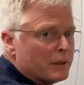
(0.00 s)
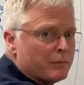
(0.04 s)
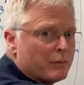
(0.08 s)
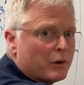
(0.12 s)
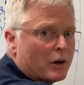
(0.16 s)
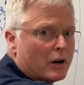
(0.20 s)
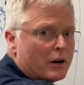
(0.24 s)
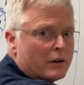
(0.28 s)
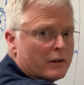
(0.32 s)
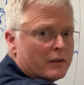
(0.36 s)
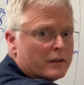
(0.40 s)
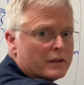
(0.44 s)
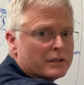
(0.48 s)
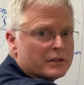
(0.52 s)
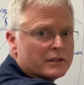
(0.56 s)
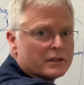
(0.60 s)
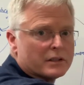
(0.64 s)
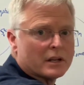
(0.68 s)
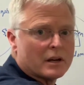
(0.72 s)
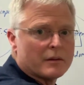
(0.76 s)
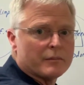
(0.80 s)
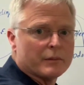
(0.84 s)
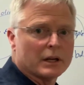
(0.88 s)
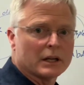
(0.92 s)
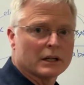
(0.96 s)
part of the
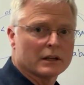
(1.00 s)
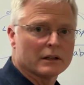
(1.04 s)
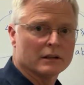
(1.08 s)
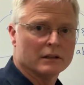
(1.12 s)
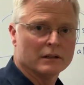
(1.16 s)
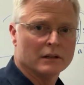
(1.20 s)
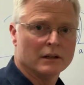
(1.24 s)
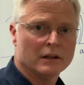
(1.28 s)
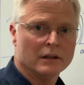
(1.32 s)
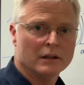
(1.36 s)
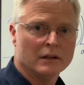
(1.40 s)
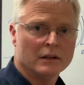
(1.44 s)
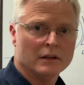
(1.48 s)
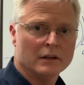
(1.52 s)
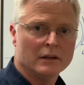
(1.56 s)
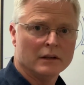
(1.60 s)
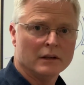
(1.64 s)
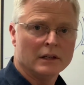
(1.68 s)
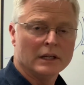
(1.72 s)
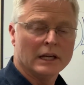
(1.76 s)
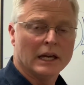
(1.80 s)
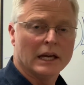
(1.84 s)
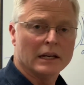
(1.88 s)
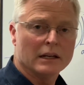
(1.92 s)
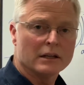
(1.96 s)
stomach,
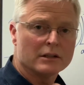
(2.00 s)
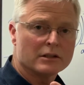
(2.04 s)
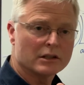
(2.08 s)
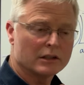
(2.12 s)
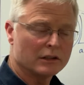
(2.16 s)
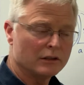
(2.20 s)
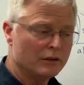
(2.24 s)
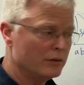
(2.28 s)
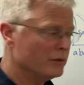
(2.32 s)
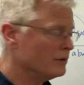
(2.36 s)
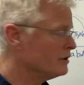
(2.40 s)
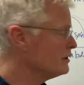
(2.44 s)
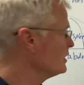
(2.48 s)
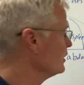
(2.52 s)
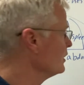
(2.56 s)
and it's loose,